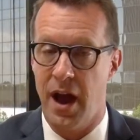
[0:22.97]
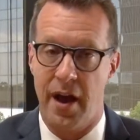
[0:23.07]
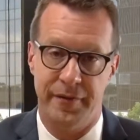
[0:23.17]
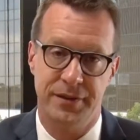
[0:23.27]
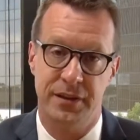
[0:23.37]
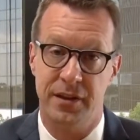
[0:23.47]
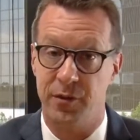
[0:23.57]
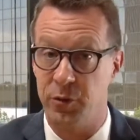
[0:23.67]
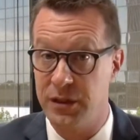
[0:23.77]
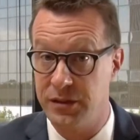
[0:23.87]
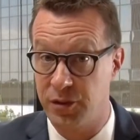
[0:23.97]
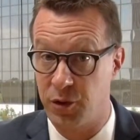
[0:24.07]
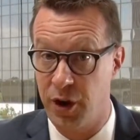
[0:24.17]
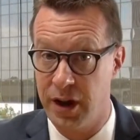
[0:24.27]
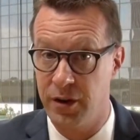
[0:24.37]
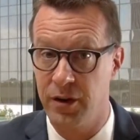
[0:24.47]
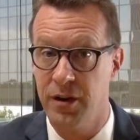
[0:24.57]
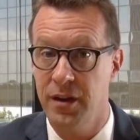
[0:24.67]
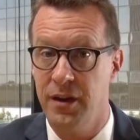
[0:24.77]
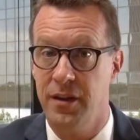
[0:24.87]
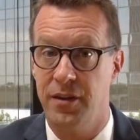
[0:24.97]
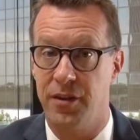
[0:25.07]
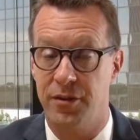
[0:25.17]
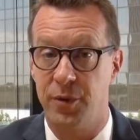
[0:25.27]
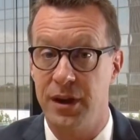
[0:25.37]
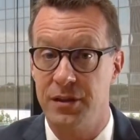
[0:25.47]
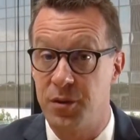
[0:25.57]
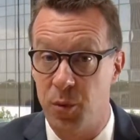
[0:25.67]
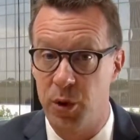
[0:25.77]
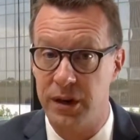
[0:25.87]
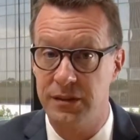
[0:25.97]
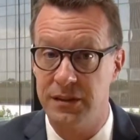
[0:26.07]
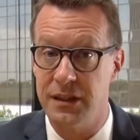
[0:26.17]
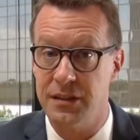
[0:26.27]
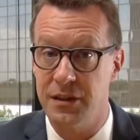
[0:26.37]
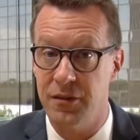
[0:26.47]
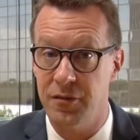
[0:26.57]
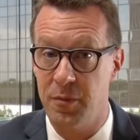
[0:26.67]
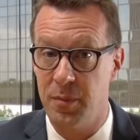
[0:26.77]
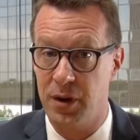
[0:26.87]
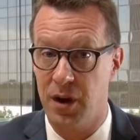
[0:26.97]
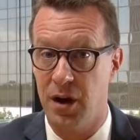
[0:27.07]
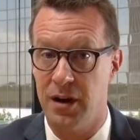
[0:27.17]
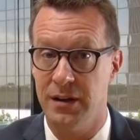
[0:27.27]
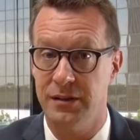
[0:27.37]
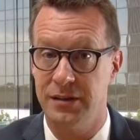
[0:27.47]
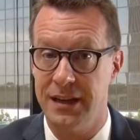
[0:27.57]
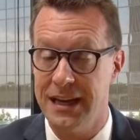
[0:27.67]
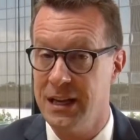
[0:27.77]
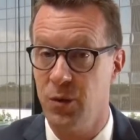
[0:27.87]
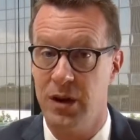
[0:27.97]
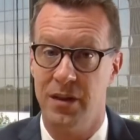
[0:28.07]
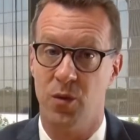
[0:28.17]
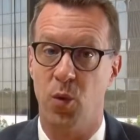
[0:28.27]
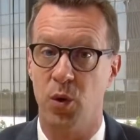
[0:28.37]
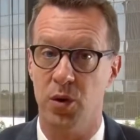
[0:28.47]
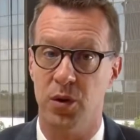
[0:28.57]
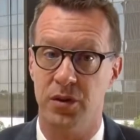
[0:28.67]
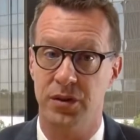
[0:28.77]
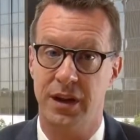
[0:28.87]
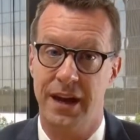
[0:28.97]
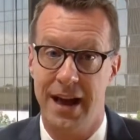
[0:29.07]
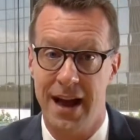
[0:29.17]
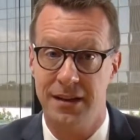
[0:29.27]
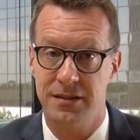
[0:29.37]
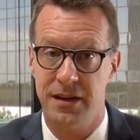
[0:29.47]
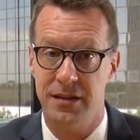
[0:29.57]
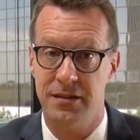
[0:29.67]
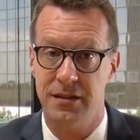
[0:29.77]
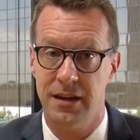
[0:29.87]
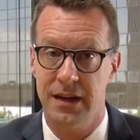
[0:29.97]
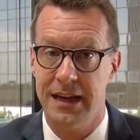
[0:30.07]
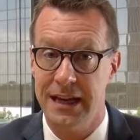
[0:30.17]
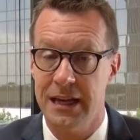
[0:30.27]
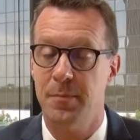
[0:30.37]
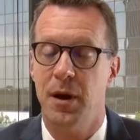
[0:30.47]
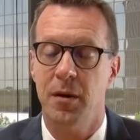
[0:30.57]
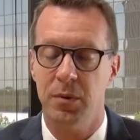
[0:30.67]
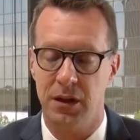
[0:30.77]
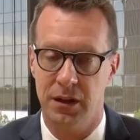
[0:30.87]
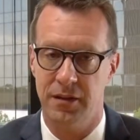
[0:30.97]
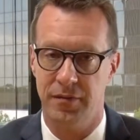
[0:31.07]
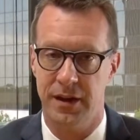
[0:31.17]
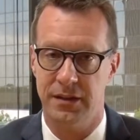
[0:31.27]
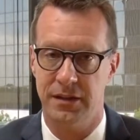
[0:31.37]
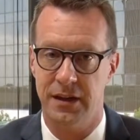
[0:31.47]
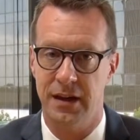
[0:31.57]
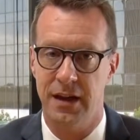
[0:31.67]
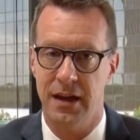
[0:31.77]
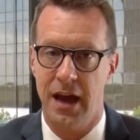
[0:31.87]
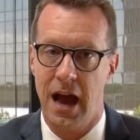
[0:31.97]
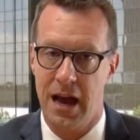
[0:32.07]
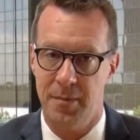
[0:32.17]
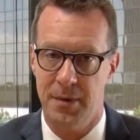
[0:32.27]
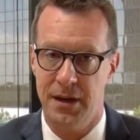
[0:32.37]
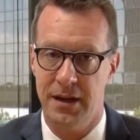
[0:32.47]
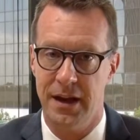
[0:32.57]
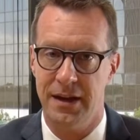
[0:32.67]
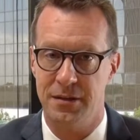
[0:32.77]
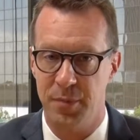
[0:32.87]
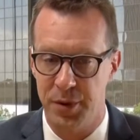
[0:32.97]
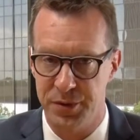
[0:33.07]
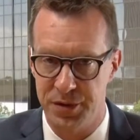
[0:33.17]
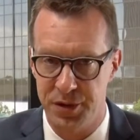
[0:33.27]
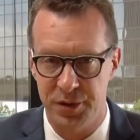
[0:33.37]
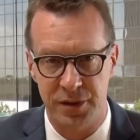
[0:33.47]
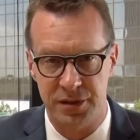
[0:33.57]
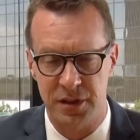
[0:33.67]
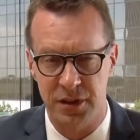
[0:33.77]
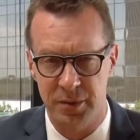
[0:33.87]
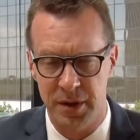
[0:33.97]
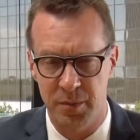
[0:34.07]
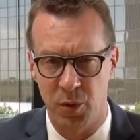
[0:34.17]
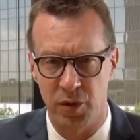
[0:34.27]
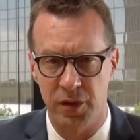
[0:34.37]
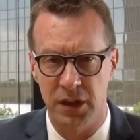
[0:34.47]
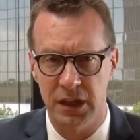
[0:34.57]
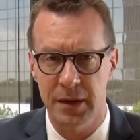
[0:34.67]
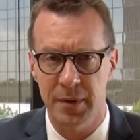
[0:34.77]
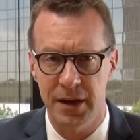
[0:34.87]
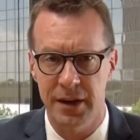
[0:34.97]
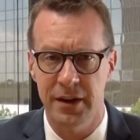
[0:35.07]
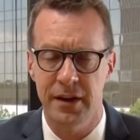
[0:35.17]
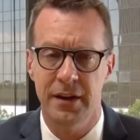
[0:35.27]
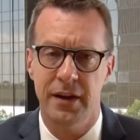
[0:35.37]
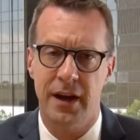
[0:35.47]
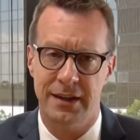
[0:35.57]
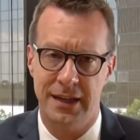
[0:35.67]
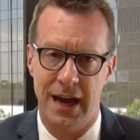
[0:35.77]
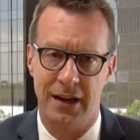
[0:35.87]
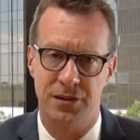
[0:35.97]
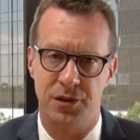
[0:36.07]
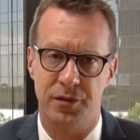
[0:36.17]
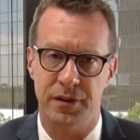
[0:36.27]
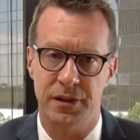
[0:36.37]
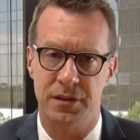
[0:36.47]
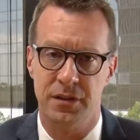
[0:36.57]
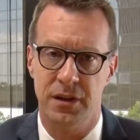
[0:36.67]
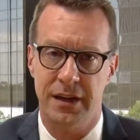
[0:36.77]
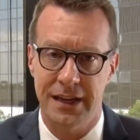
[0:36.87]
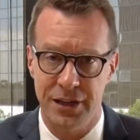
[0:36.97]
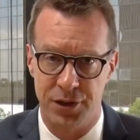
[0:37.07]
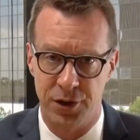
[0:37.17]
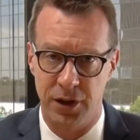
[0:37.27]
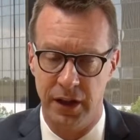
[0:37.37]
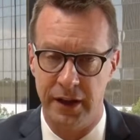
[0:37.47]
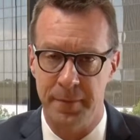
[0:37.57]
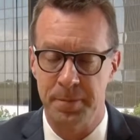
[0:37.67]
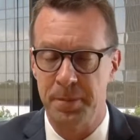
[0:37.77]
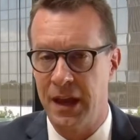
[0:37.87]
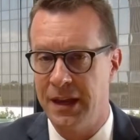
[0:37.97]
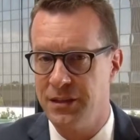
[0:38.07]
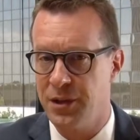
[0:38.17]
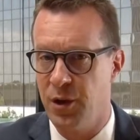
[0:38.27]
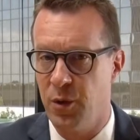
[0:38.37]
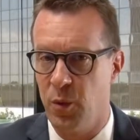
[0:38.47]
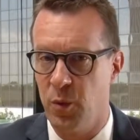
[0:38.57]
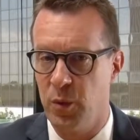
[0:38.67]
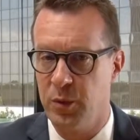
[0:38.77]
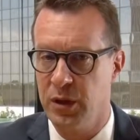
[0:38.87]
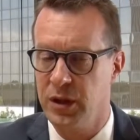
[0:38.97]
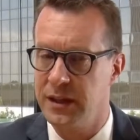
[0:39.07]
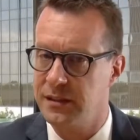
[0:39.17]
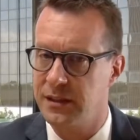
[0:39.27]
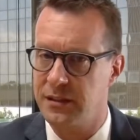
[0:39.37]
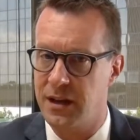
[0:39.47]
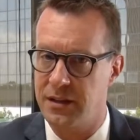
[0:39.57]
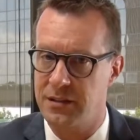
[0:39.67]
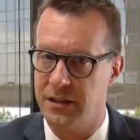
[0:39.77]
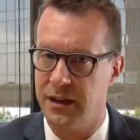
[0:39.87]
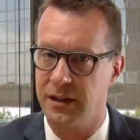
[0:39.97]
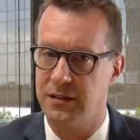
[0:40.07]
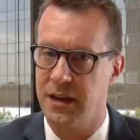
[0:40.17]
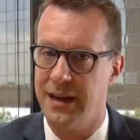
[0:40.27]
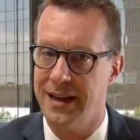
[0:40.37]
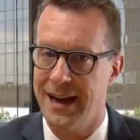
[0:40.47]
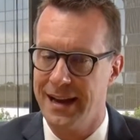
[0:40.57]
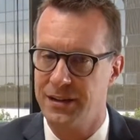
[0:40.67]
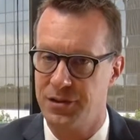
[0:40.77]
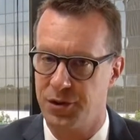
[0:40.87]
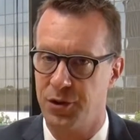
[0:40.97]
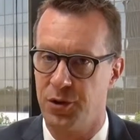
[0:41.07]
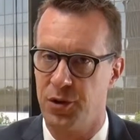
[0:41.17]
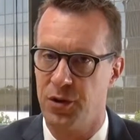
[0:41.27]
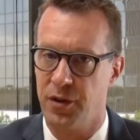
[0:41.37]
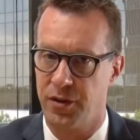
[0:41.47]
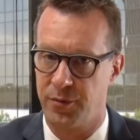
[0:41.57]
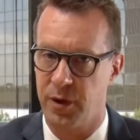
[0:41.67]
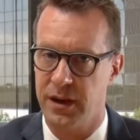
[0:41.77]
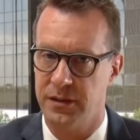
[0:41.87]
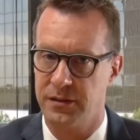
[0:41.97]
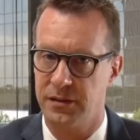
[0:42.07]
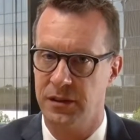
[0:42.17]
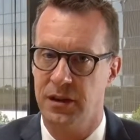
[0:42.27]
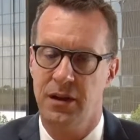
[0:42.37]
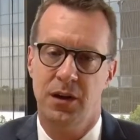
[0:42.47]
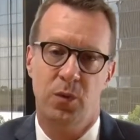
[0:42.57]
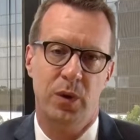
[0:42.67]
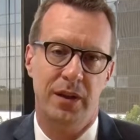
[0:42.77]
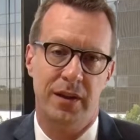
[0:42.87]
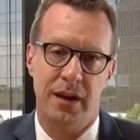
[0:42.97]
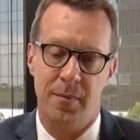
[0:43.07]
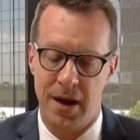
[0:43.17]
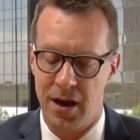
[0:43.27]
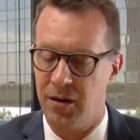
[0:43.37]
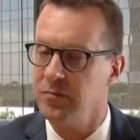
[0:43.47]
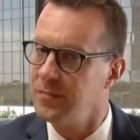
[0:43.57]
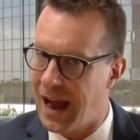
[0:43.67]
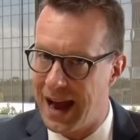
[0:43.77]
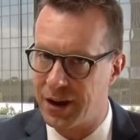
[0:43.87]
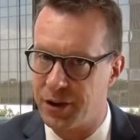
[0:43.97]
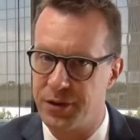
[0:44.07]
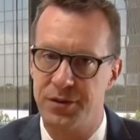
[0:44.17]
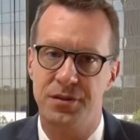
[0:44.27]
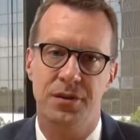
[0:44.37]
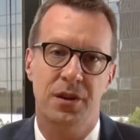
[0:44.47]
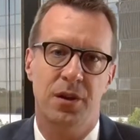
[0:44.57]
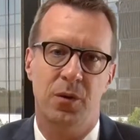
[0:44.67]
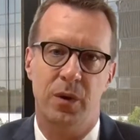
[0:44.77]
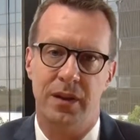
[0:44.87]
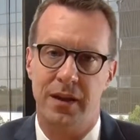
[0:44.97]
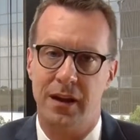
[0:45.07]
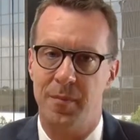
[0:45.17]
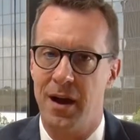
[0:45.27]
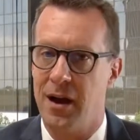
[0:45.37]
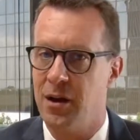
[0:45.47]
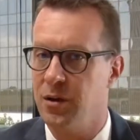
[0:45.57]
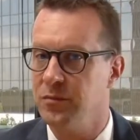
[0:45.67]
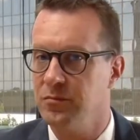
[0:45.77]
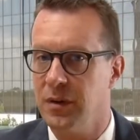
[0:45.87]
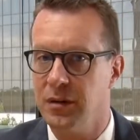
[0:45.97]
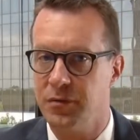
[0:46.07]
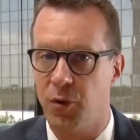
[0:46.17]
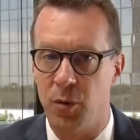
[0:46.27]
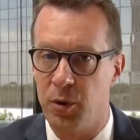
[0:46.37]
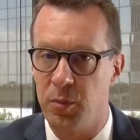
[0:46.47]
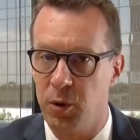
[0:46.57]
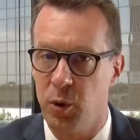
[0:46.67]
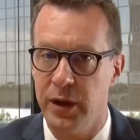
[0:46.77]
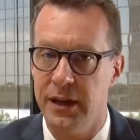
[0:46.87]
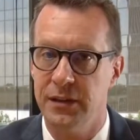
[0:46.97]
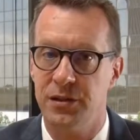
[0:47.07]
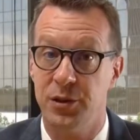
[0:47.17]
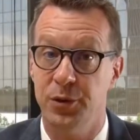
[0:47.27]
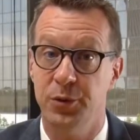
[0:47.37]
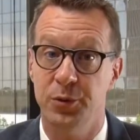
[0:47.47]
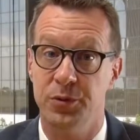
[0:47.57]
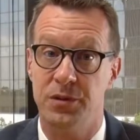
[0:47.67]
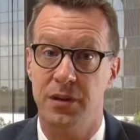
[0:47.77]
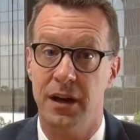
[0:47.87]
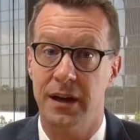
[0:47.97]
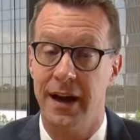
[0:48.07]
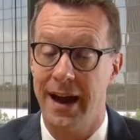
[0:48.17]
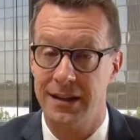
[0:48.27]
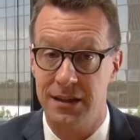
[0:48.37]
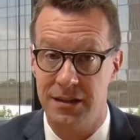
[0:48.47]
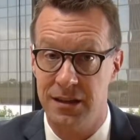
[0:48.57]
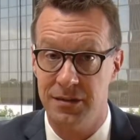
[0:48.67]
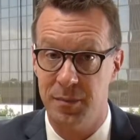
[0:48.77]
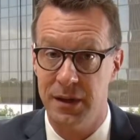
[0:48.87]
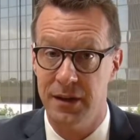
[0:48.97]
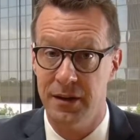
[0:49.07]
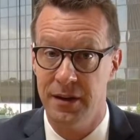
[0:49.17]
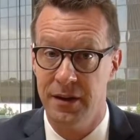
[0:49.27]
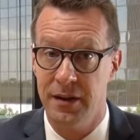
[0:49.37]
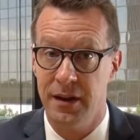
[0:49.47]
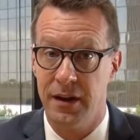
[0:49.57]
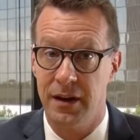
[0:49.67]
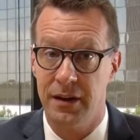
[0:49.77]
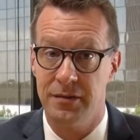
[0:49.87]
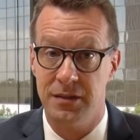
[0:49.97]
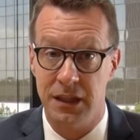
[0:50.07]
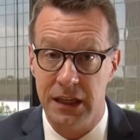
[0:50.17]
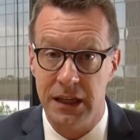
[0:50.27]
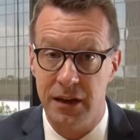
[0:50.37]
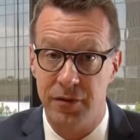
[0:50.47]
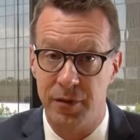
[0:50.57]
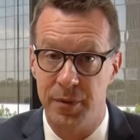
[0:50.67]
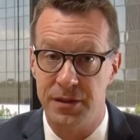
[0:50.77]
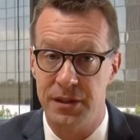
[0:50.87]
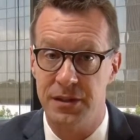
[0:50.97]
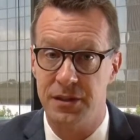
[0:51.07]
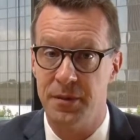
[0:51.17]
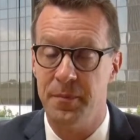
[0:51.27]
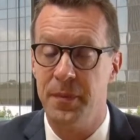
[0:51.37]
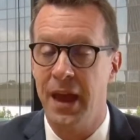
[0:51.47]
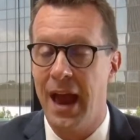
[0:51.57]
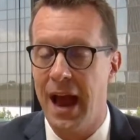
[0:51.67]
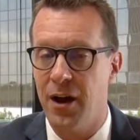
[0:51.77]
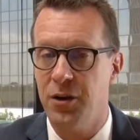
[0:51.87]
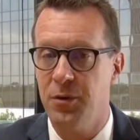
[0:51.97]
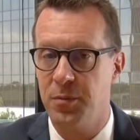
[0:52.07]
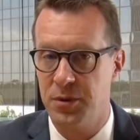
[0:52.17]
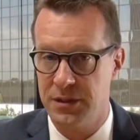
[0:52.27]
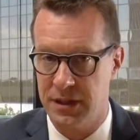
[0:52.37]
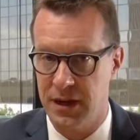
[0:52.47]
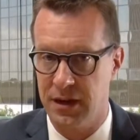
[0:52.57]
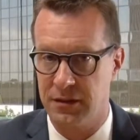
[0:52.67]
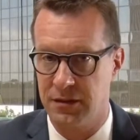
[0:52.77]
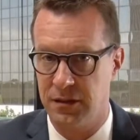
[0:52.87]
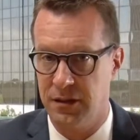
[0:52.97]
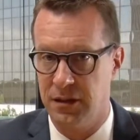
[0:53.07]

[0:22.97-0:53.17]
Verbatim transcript: Obviously, the risks are greater, the threats are more extensive because anyone in the world can access any publicly facing IP as opposed to there's a little bit more of a limited attack surface internally. And so when we look at 6.6 and external threats, we think about hackers, we think about former employees whose uh, access has been uh, deleted from the system. How do you protect